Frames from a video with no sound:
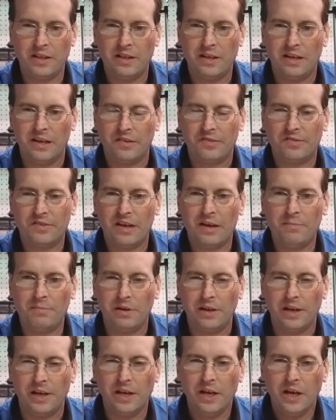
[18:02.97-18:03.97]
the
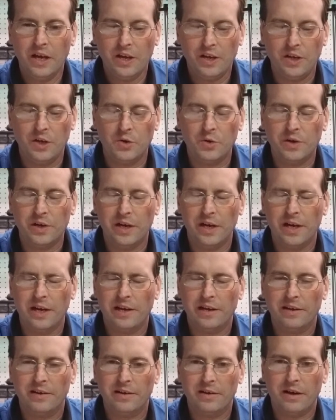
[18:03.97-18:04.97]
assembly you get
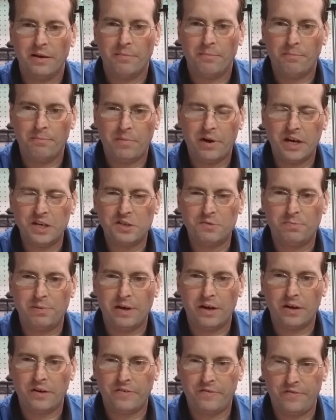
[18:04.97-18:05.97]
a much
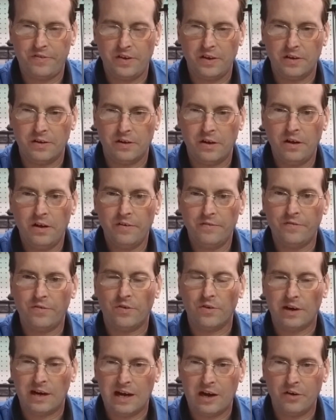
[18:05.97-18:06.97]
better feel
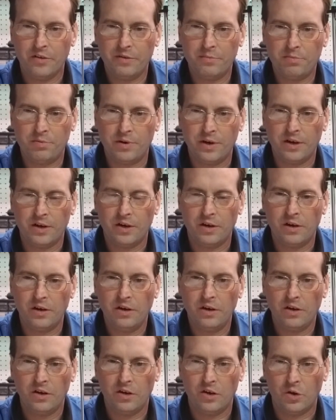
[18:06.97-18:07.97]
for how the printer
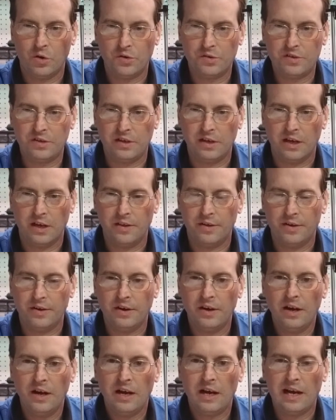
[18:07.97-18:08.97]
goes
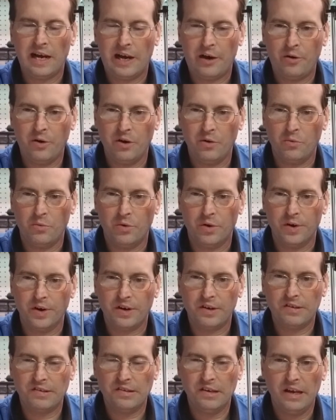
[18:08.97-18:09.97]
together, how it
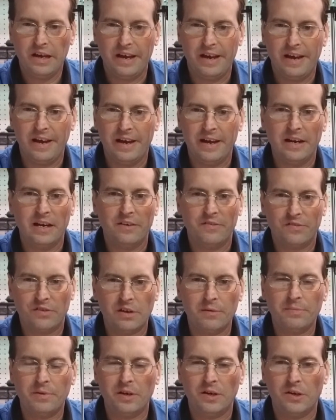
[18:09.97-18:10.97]
works, and if
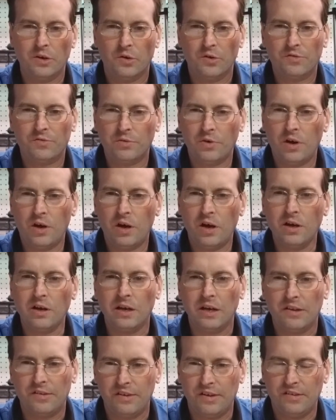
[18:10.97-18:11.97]
something goes wrong,
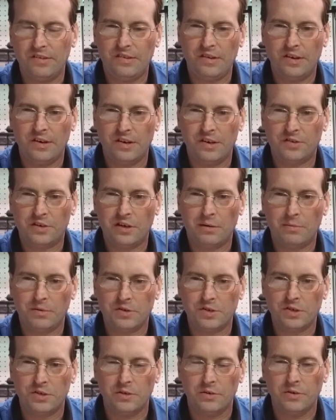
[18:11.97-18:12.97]
it's easier to
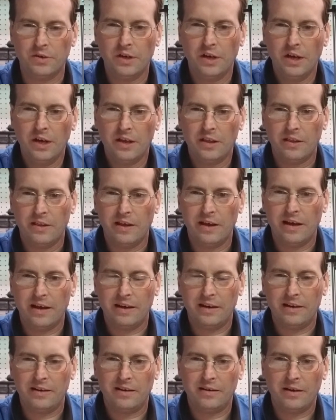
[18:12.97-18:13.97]
troubleshoot.
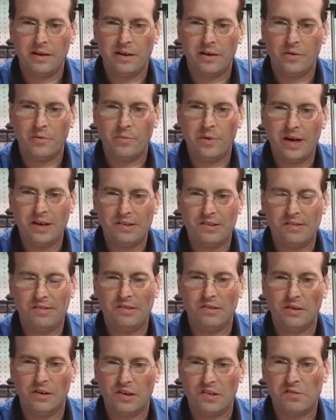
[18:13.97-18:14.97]
That raises
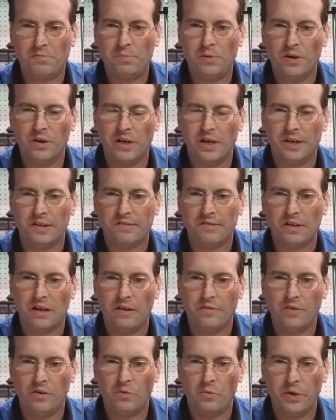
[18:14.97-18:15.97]
your experience
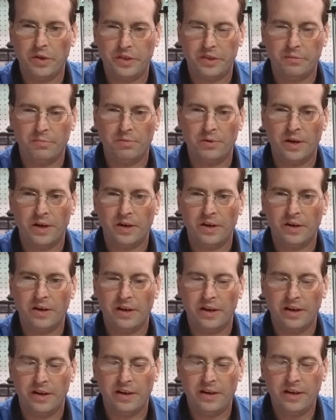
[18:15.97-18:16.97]
level with the printer
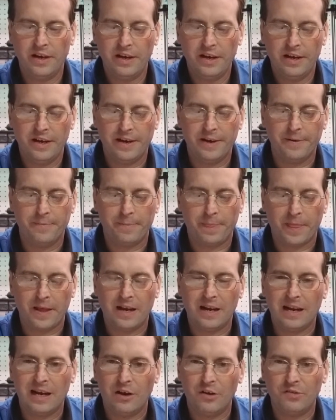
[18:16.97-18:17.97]
and
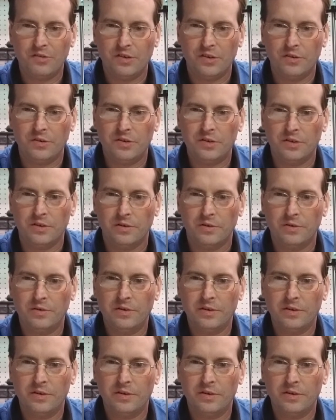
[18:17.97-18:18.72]
allows you to